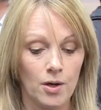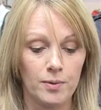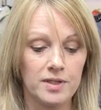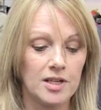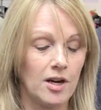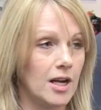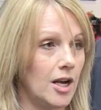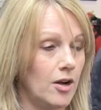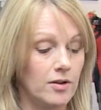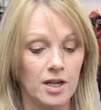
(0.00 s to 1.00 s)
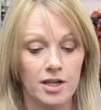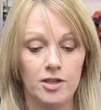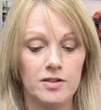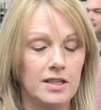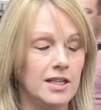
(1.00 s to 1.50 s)
with Cyclone
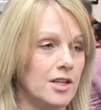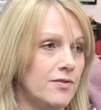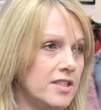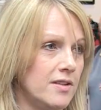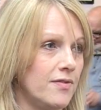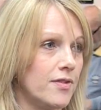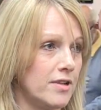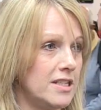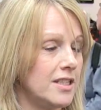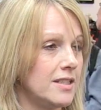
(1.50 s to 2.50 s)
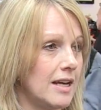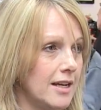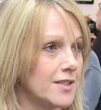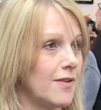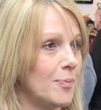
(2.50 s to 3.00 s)
using the innovative 3D
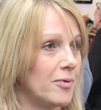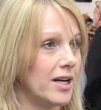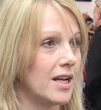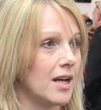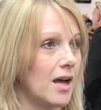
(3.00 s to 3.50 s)
text fabric.